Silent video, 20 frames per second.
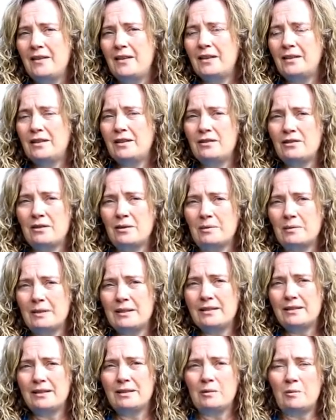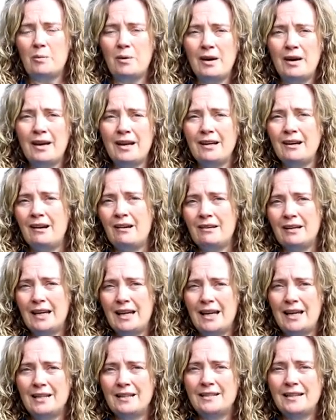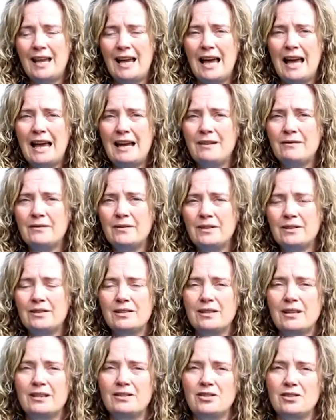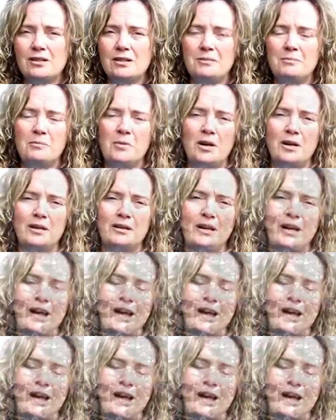This is the reason why our eggs have such um, a,